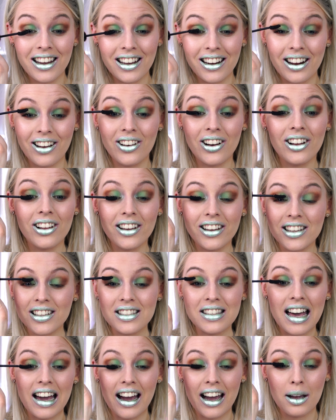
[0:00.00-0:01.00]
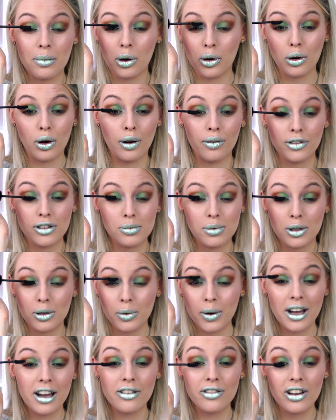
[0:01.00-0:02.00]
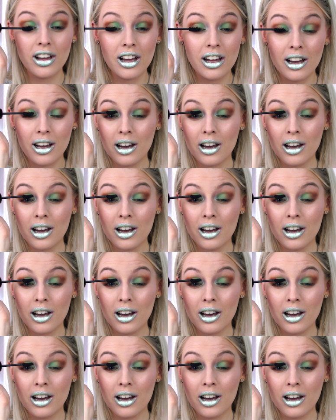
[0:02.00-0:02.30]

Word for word: You know, colours that I'm uncomfortable with,